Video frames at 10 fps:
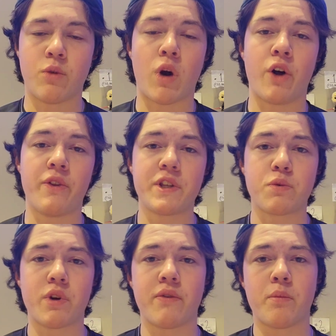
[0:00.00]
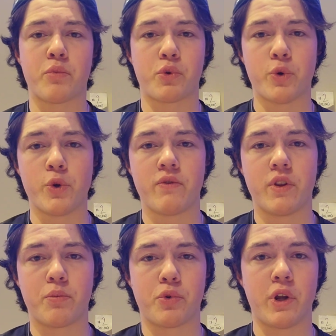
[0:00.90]
while this would have improved
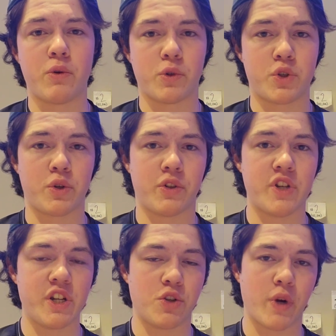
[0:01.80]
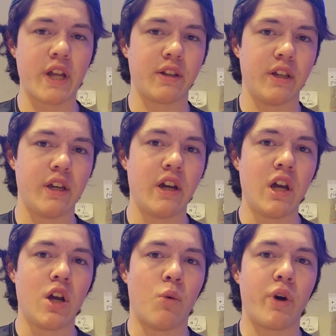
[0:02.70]
the prequel trilogy greatly,
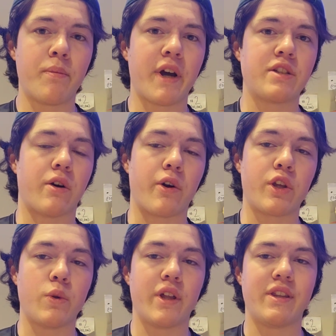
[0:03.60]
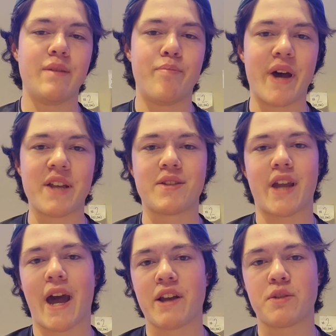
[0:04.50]
one might argue that the best
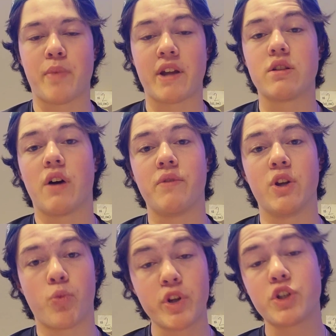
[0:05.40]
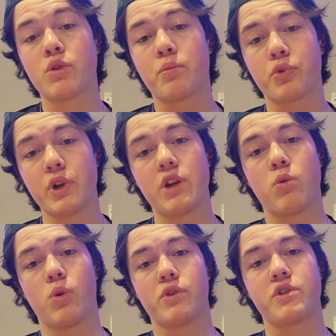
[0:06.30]
aspect of the original
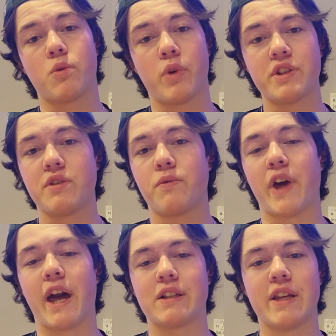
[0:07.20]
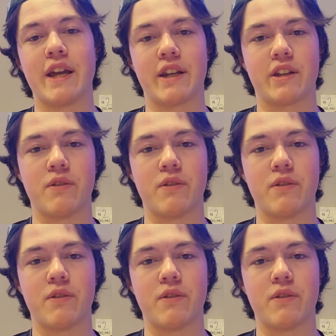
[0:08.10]
prequels was in fact Anakin